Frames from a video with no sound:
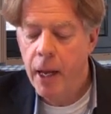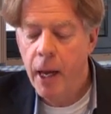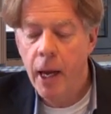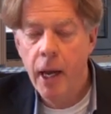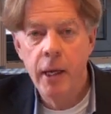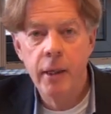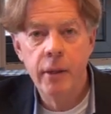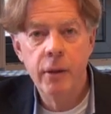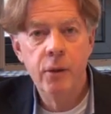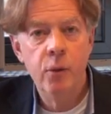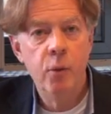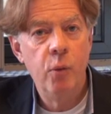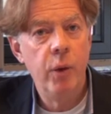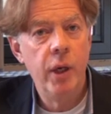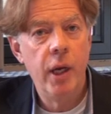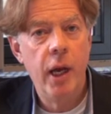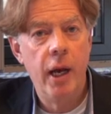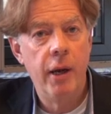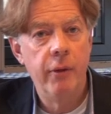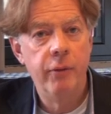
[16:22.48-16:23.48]
And
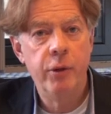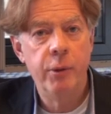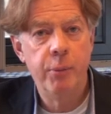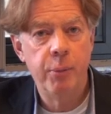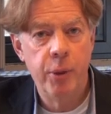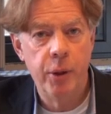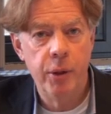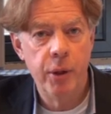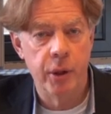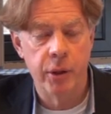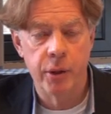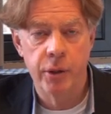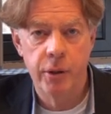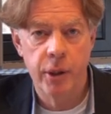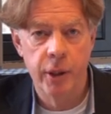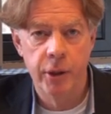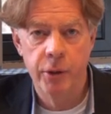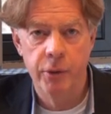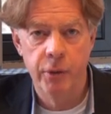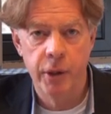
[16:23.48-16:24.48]
we have the products
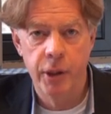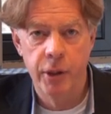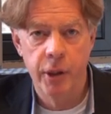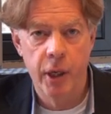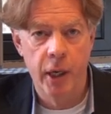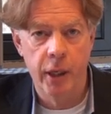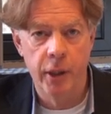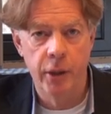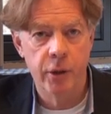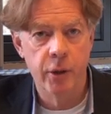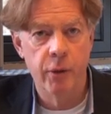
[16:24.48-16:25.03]
that you design.